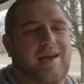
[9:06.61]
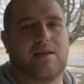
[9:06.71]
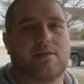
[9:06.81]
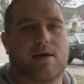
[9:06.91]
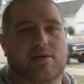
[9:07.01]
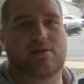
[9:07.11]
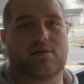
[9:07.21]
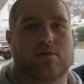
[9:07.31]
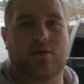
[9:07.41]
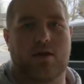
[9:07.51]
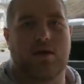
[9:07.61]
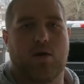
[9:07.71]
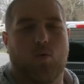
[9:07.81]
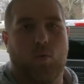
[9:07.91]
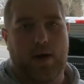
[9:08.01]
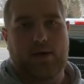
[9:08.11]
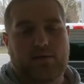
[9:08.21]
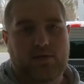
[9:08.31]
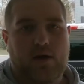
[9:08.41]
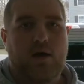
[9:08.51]
kind of lessen the
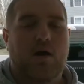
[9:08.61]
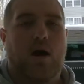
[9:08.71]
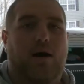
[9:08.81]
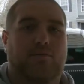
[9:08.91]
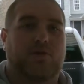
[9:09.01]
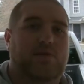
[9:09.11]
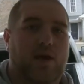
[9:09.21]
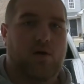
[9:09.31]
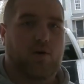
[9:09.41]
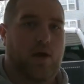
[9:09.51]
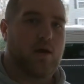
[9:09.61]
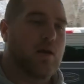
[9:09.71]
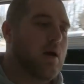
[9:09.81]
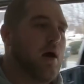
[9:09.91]
weight of the tailgate.